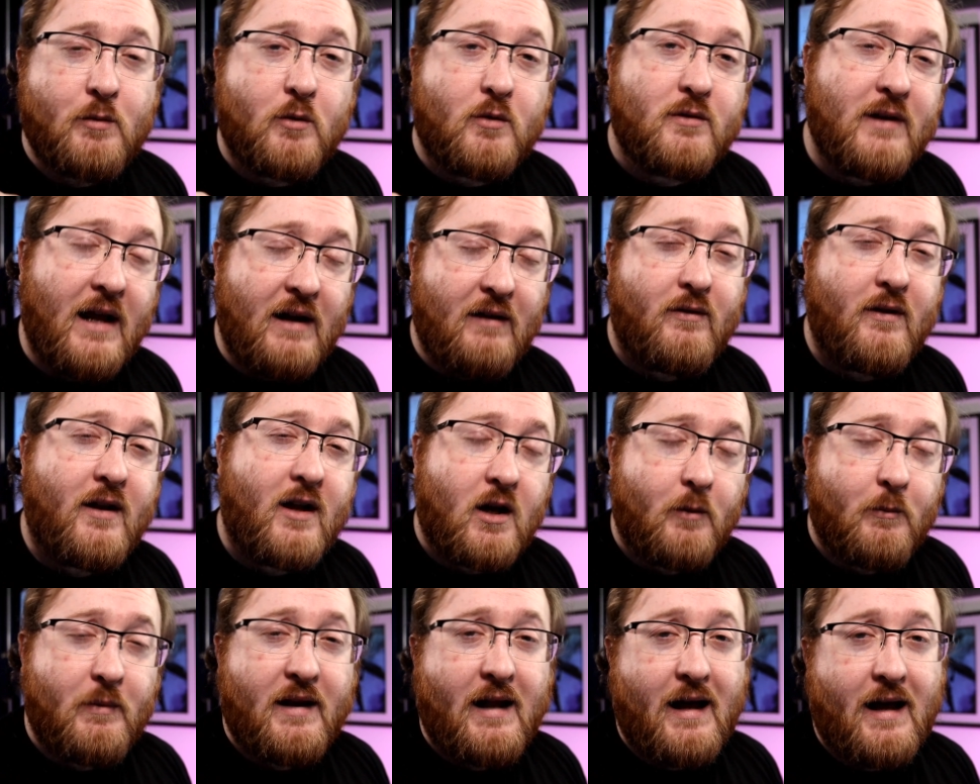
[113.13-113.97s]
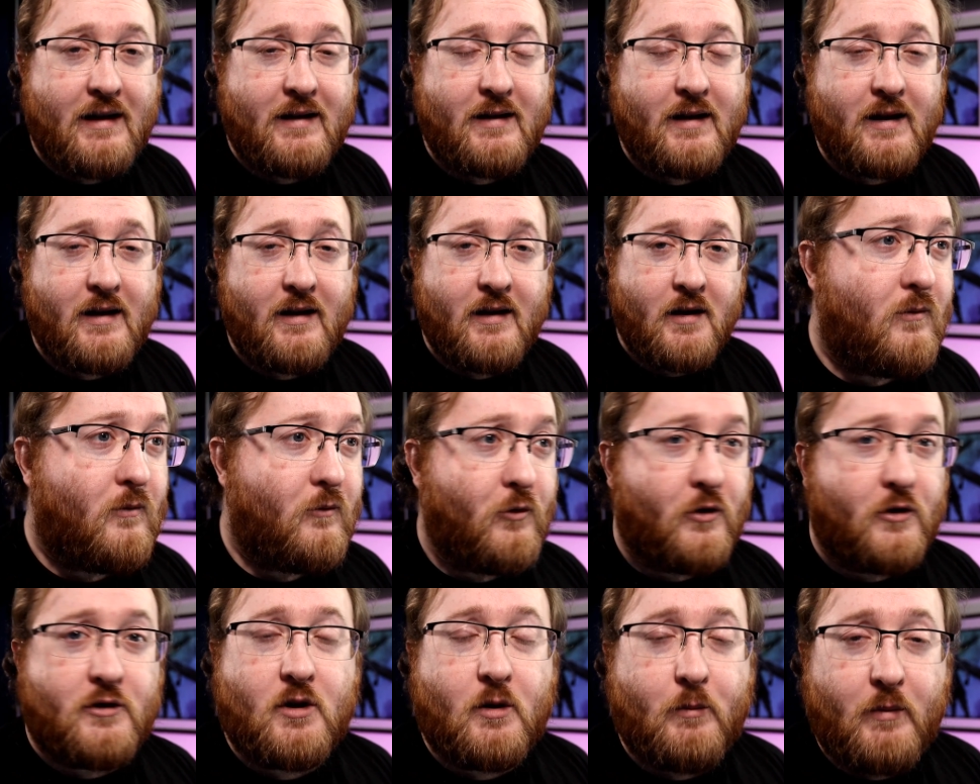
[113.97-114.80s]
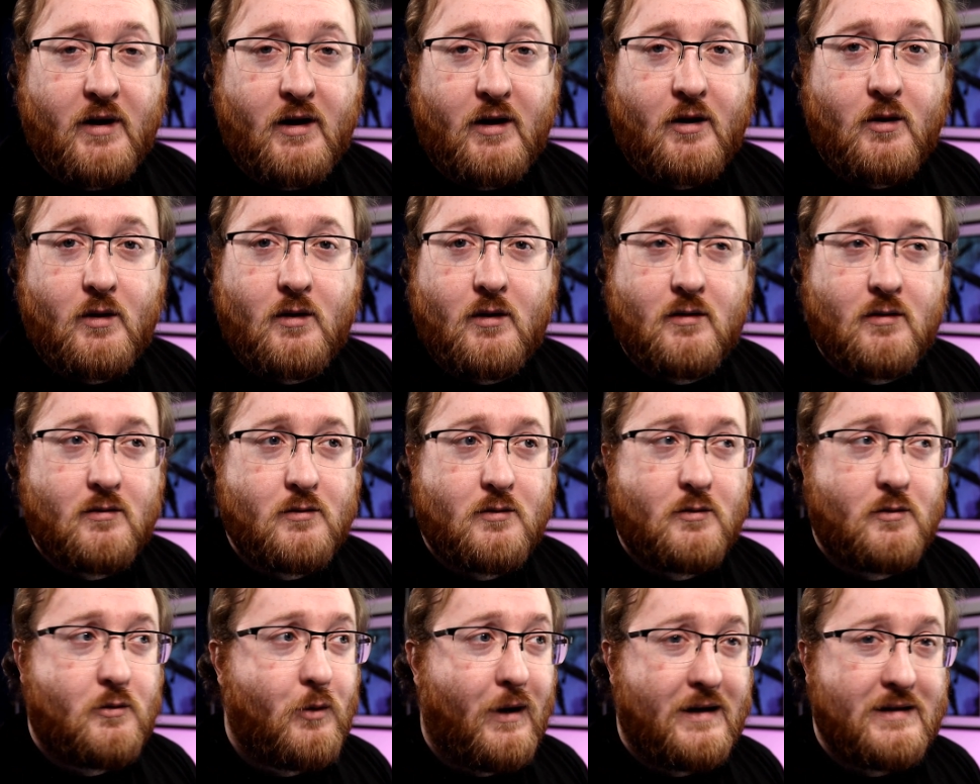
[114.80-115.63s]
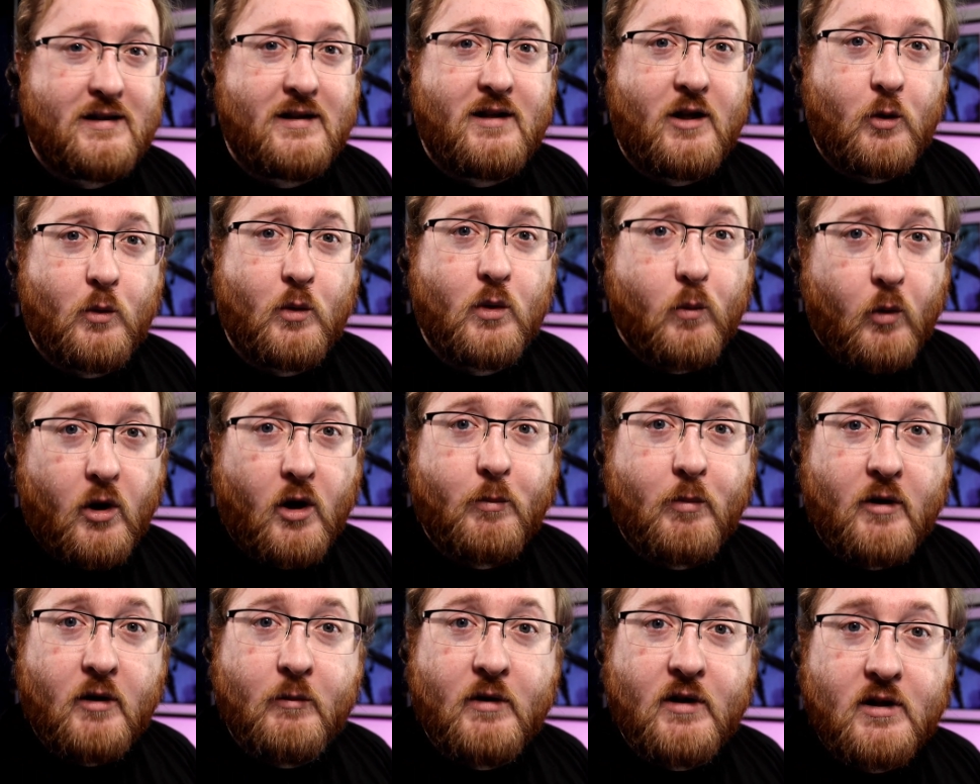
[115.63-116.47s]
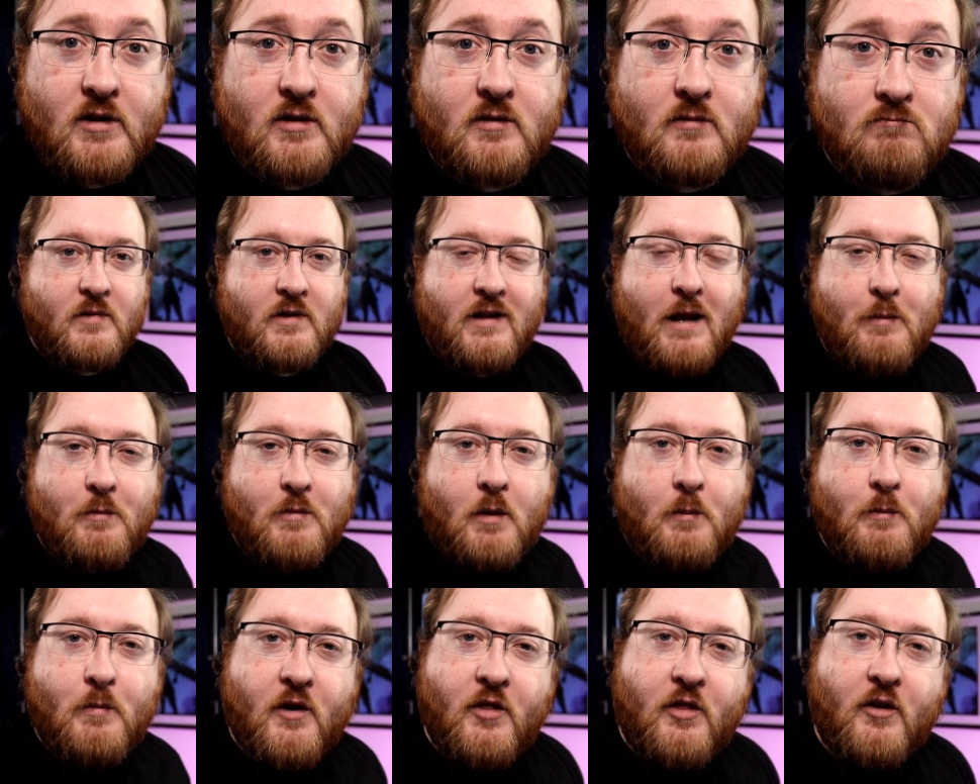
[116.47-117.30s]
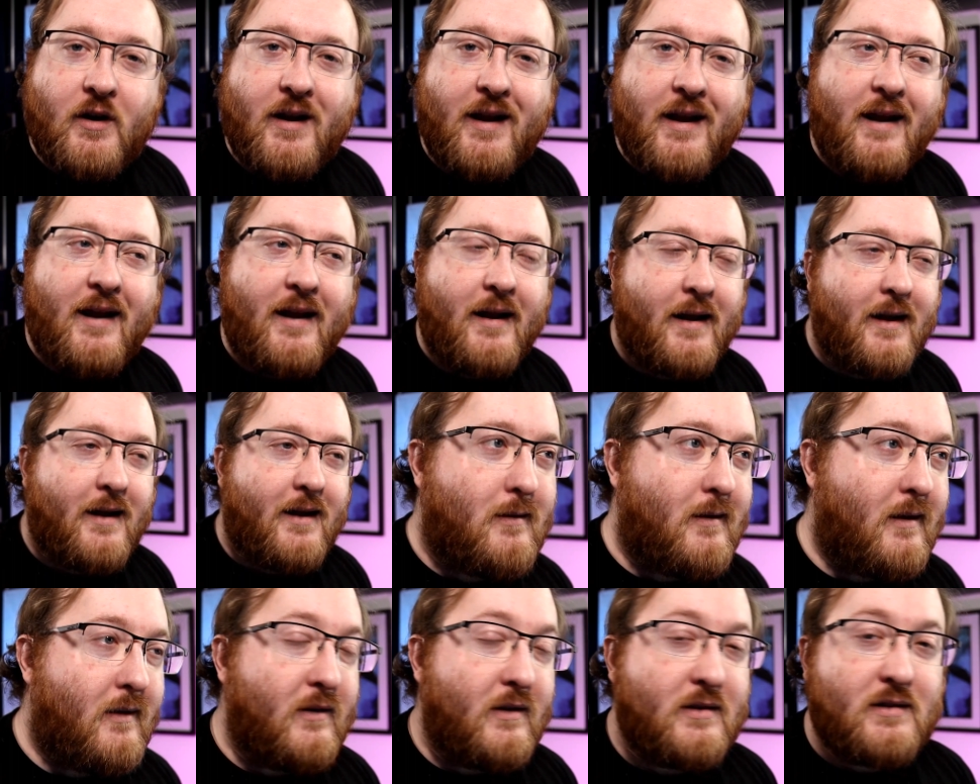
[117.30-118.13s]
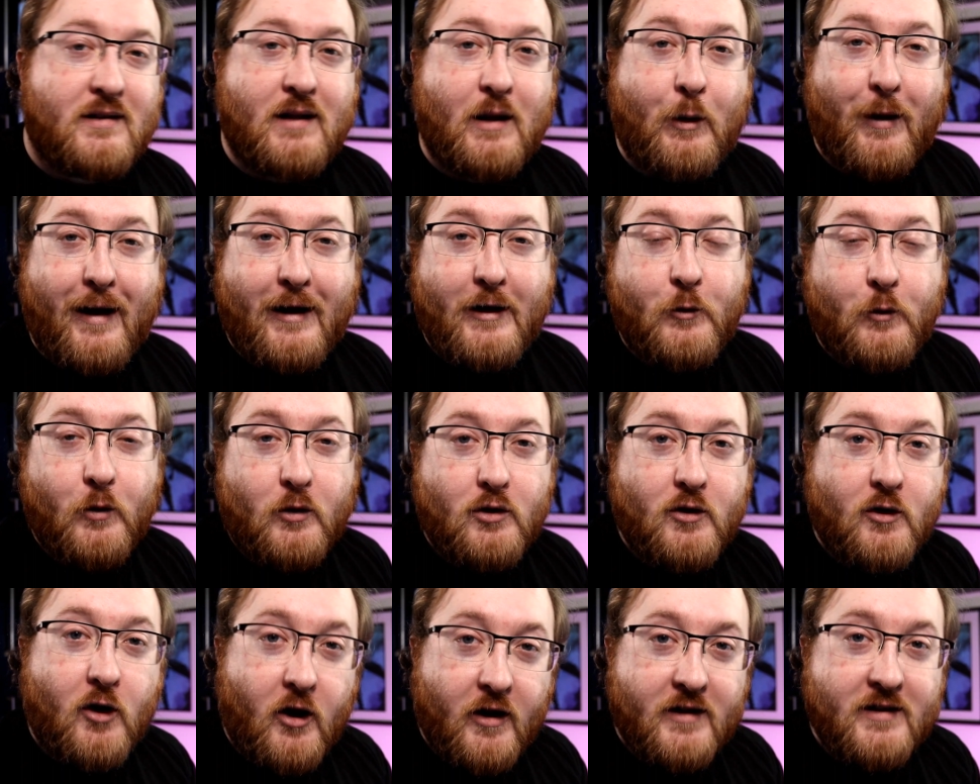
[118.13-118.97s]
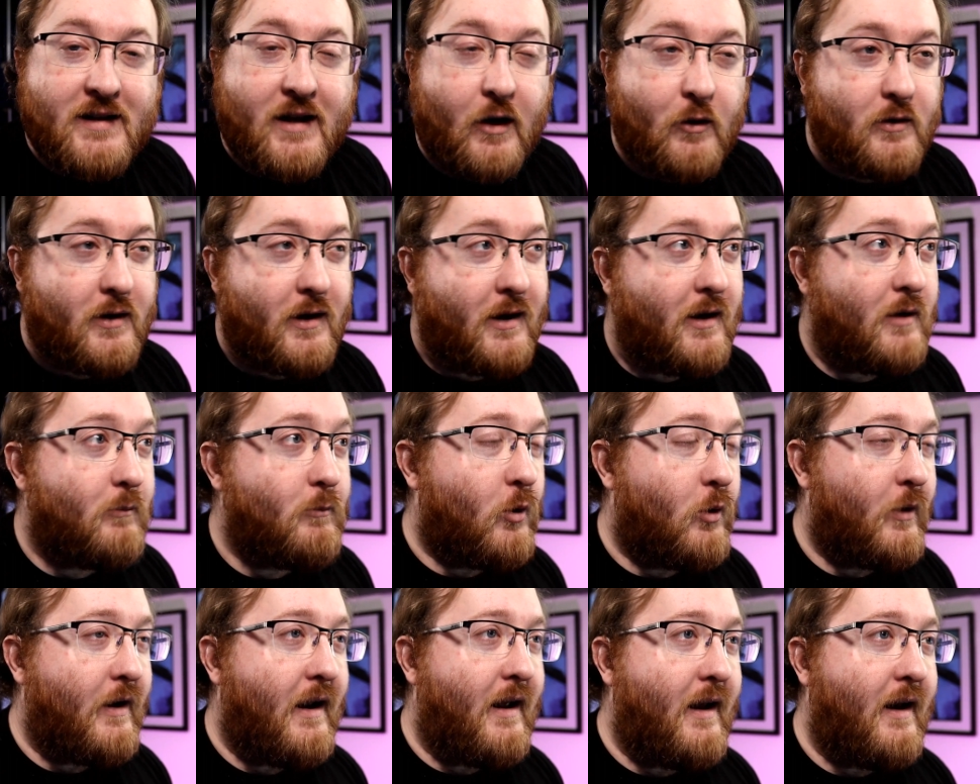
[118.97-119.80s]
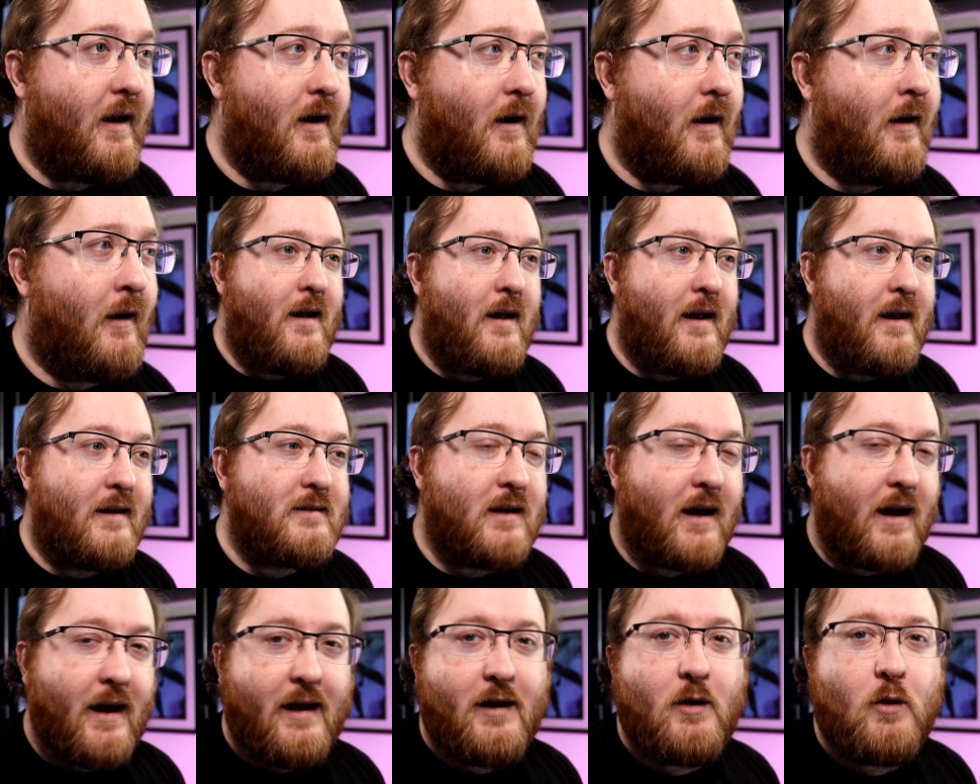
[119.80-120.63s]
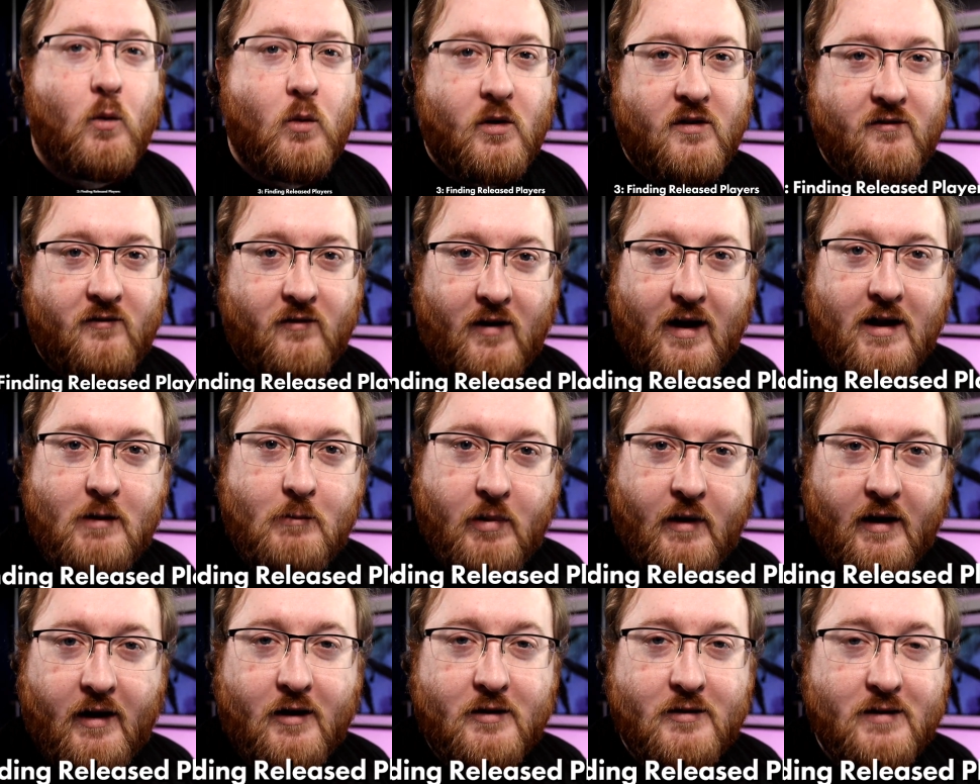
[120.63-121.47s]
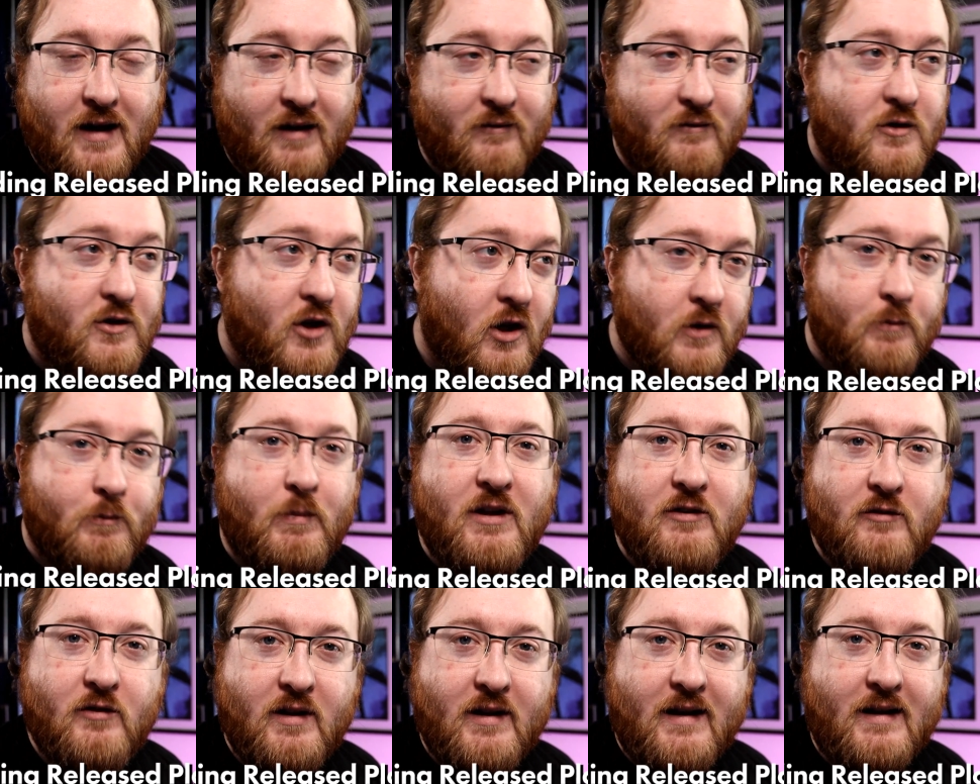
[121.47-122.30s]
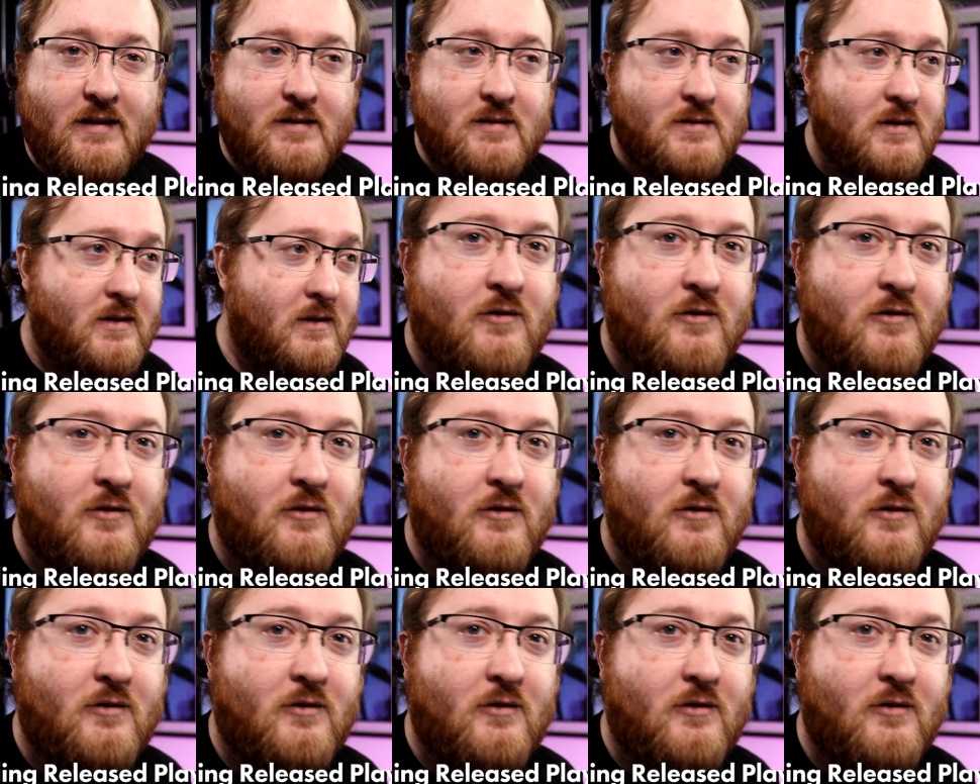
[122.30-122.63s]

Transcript: will definitely come in handy for somebody who has to deal with work permits. Tip number 3, and this is how I do a lot of scouting in Bulgaria, is I go and find players that have just been released